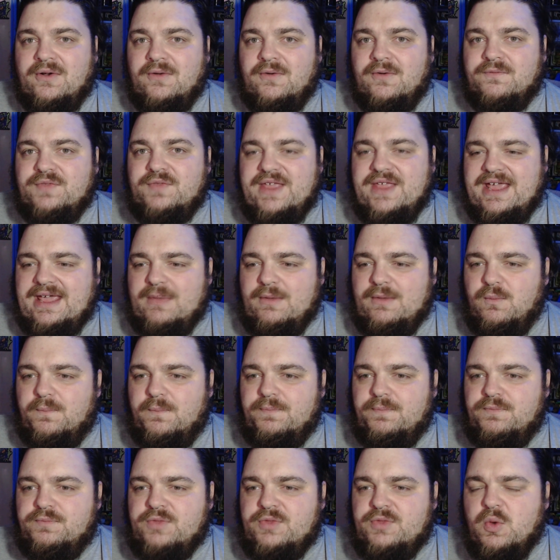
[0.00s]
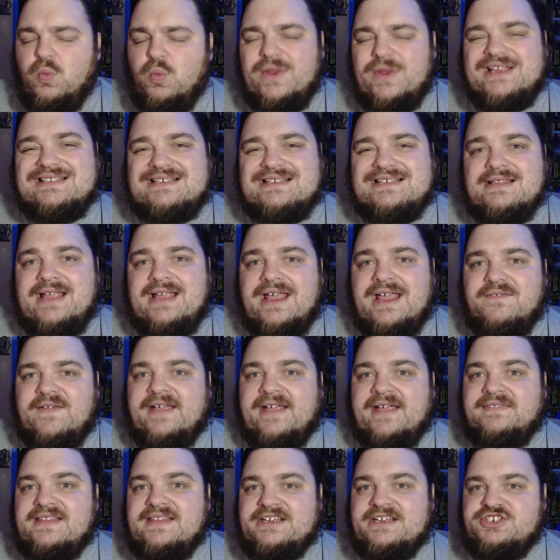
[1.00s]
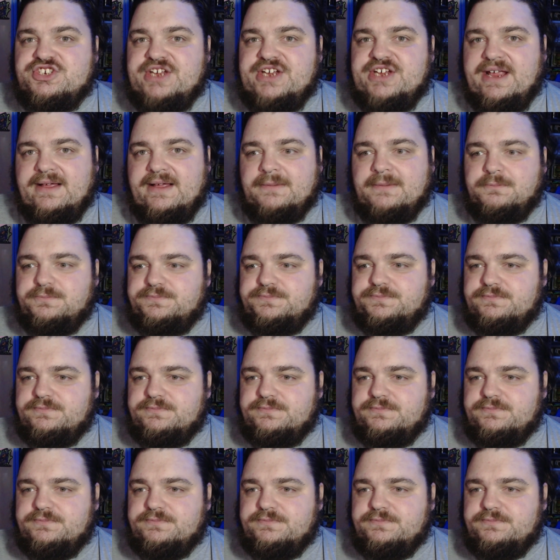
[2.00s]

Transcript: of the wins that they have had this year,